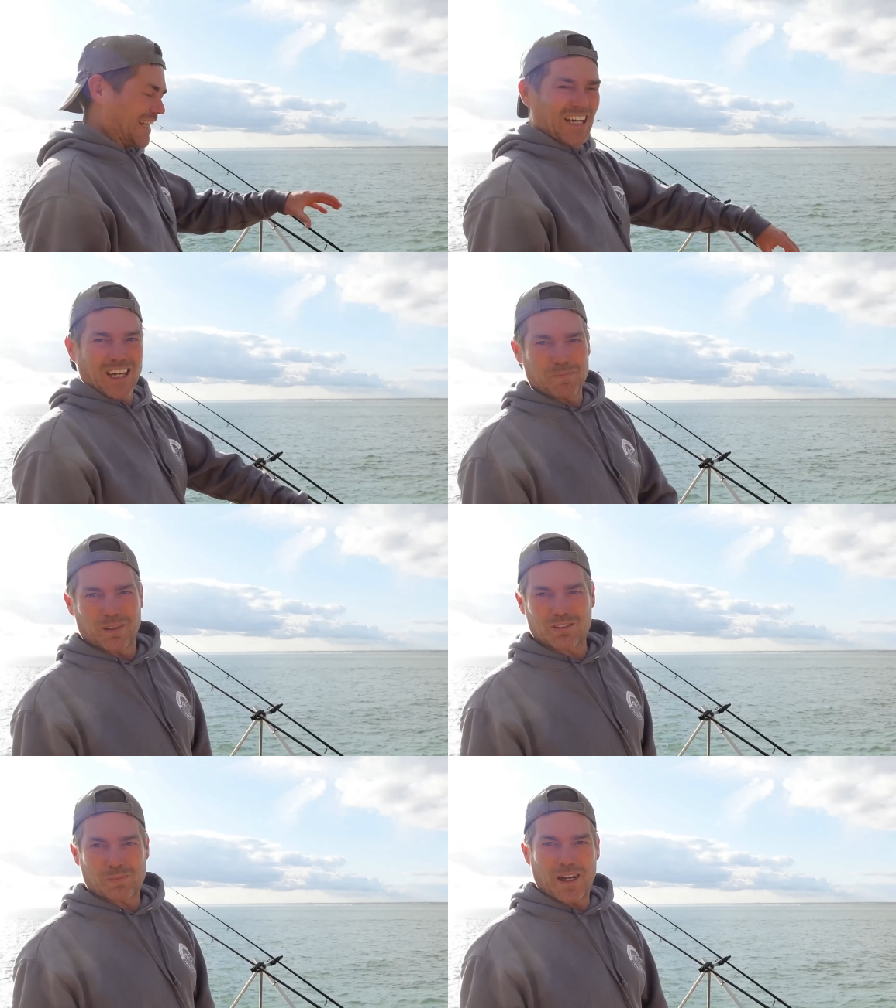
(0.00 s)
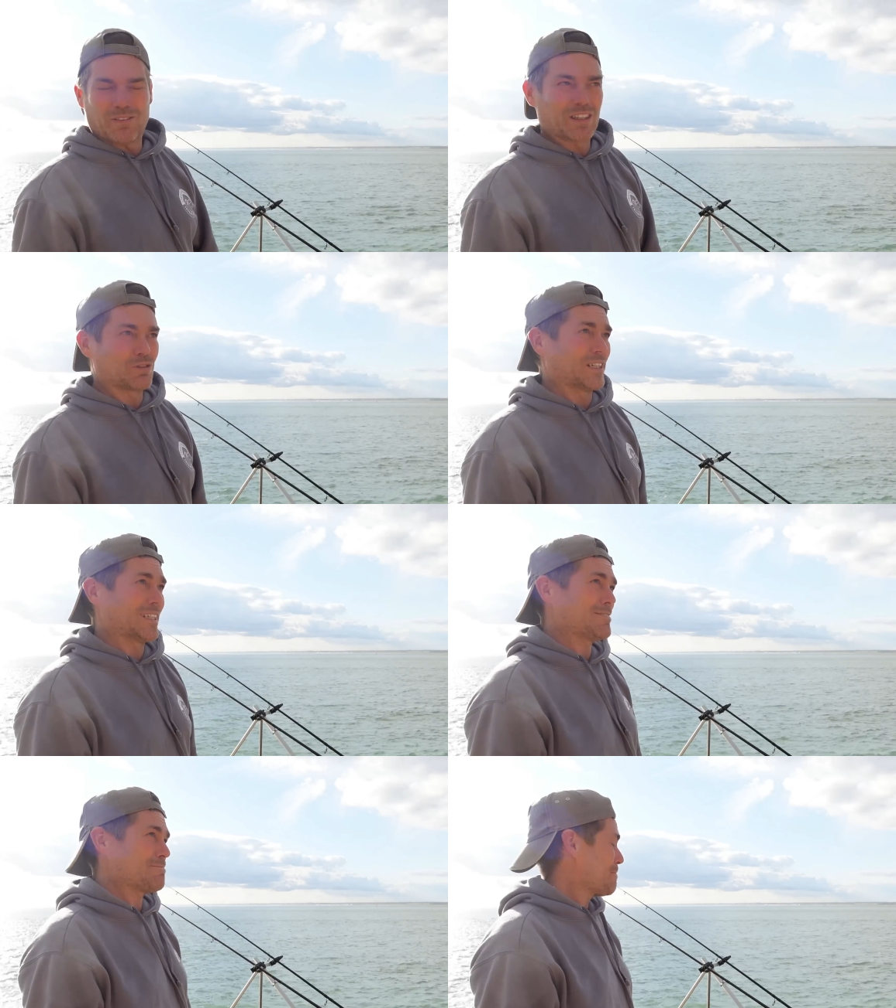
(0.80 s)
get a couple of spare rigs ready,
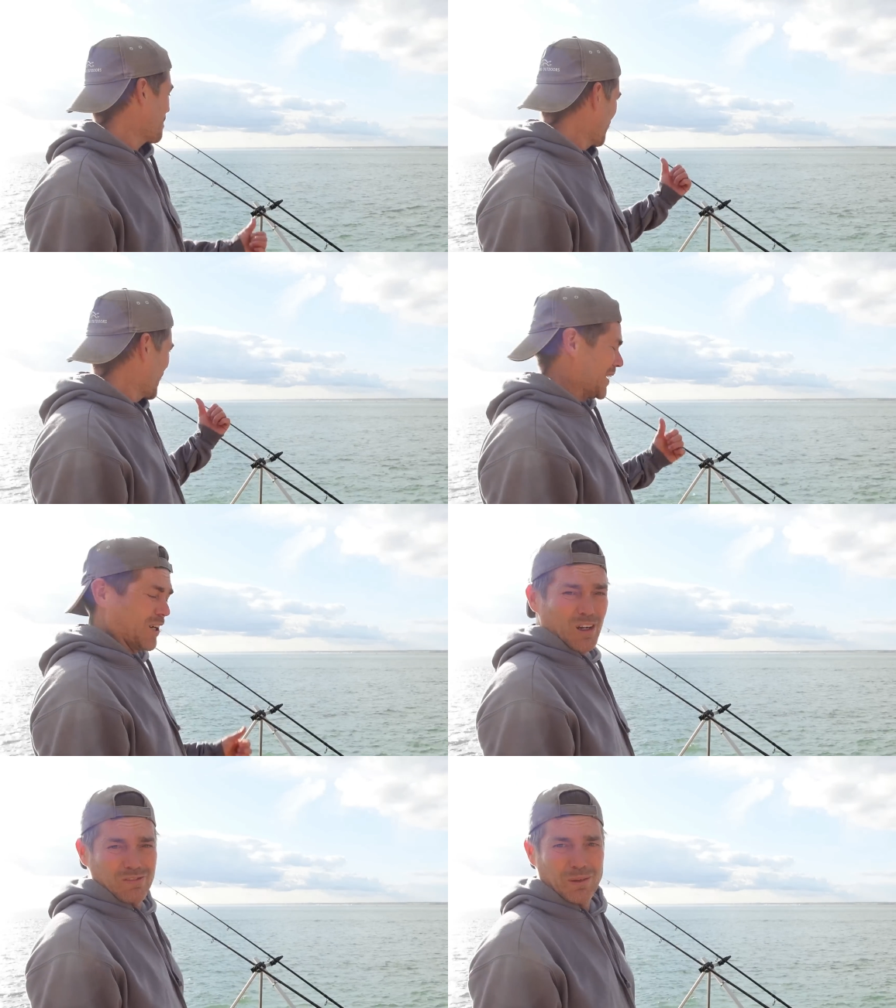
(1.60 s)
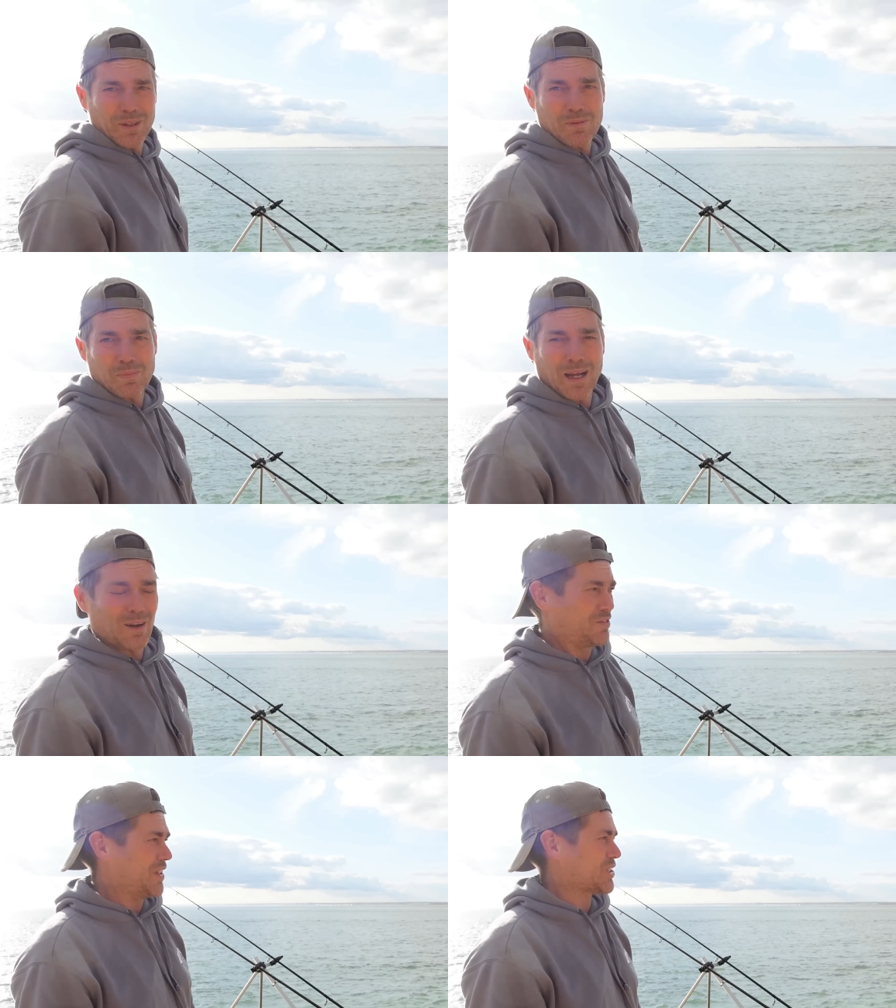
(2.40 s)
and hopefully we can pull
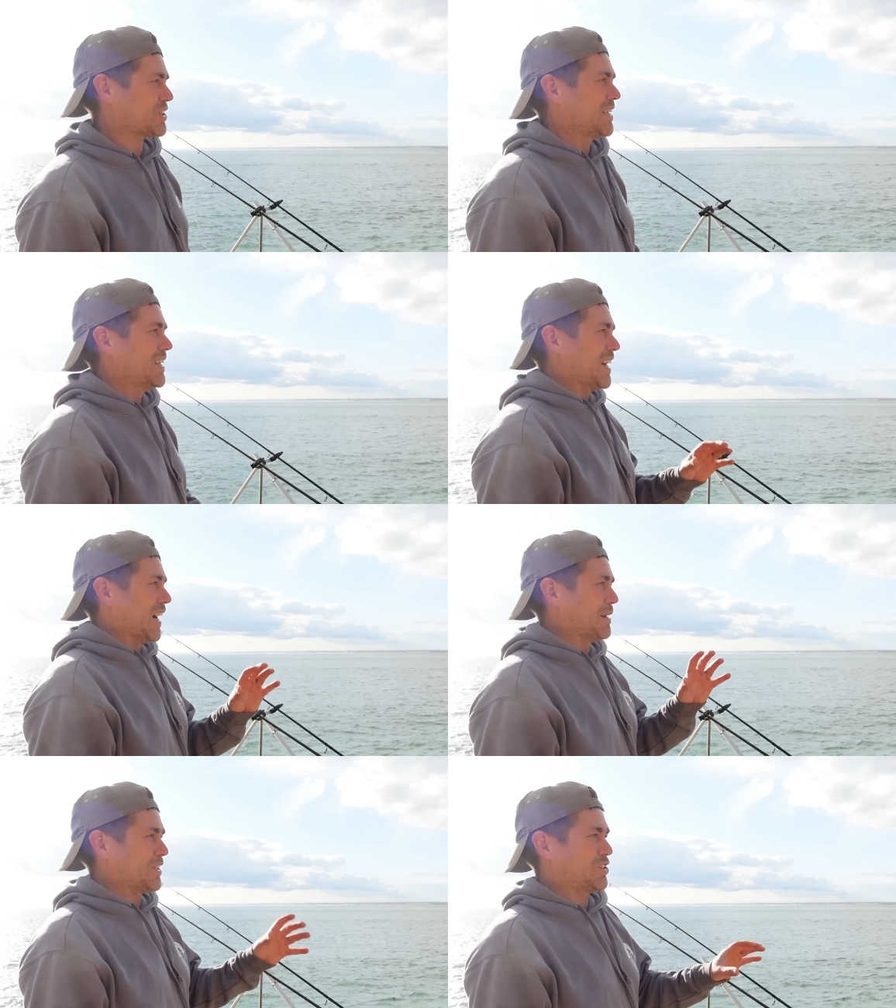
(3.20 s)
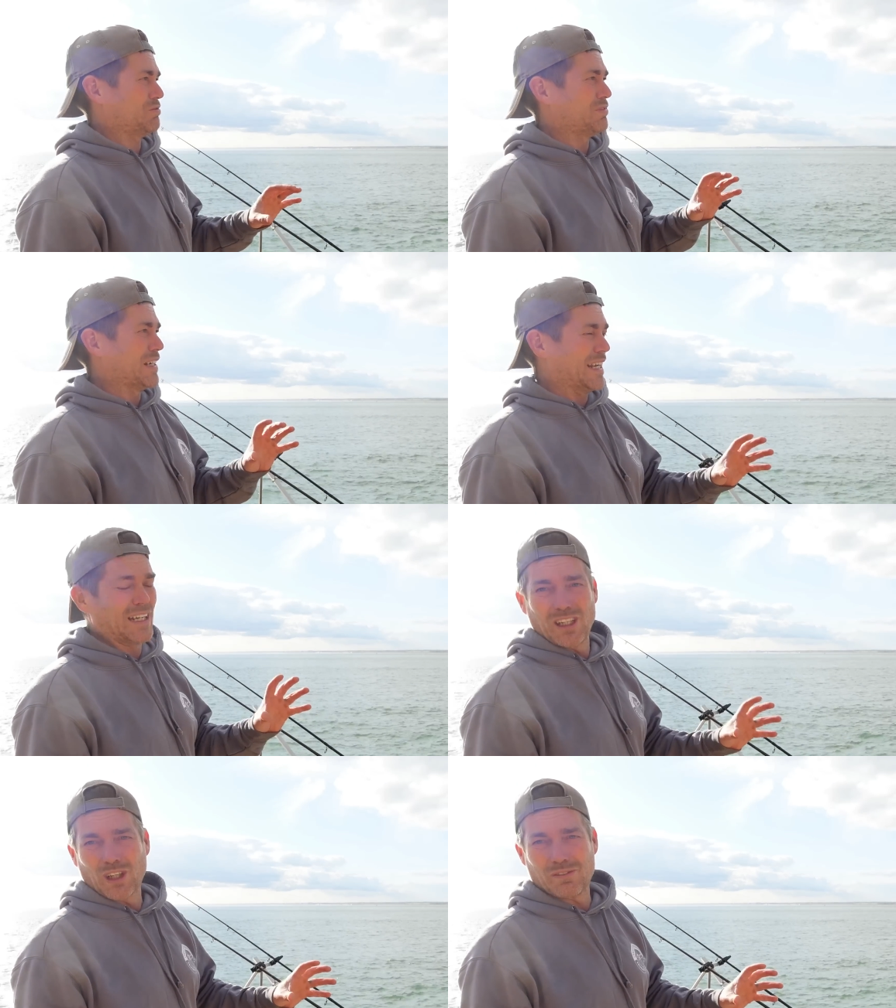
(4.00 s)
out a fish. I'm actually
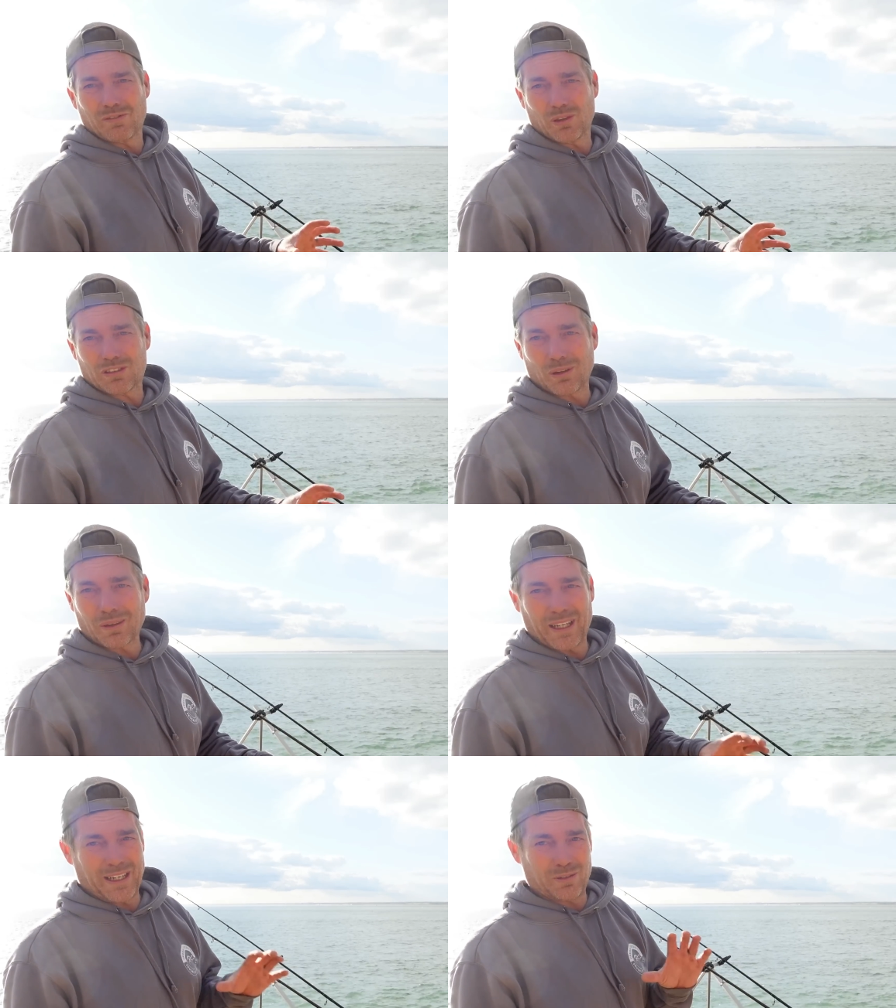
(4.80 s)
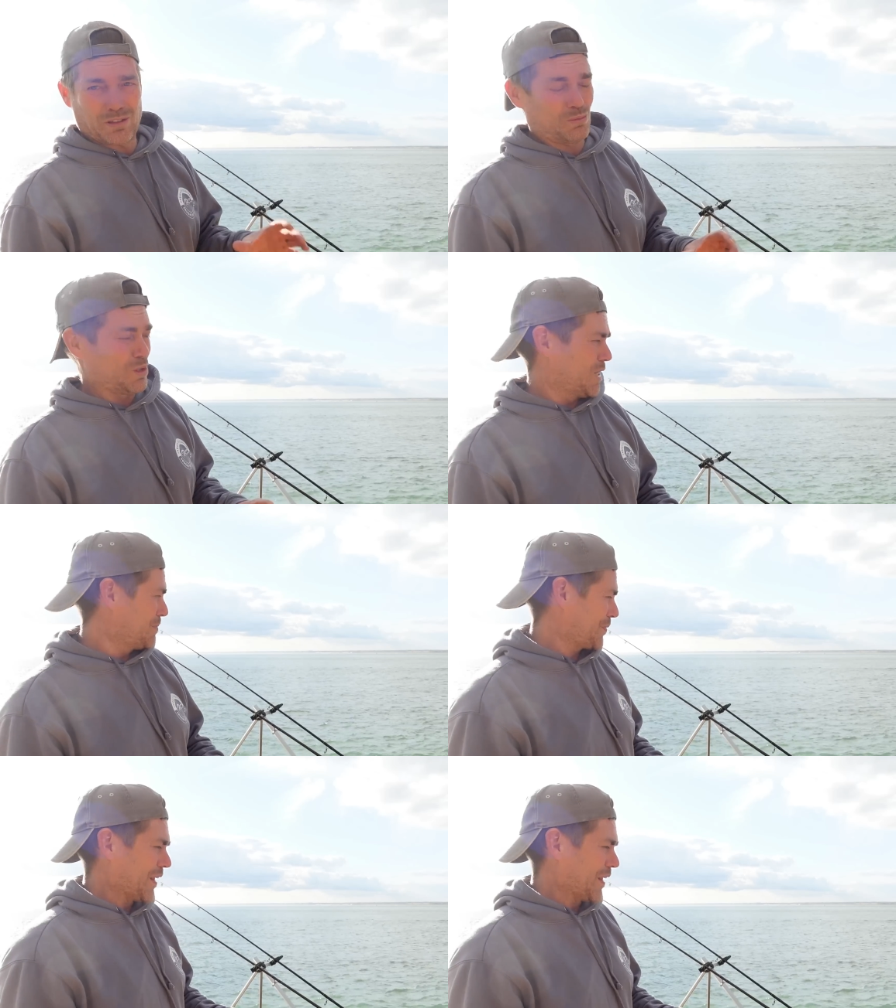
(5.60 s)
really looking forward to Tom getting down with some worm.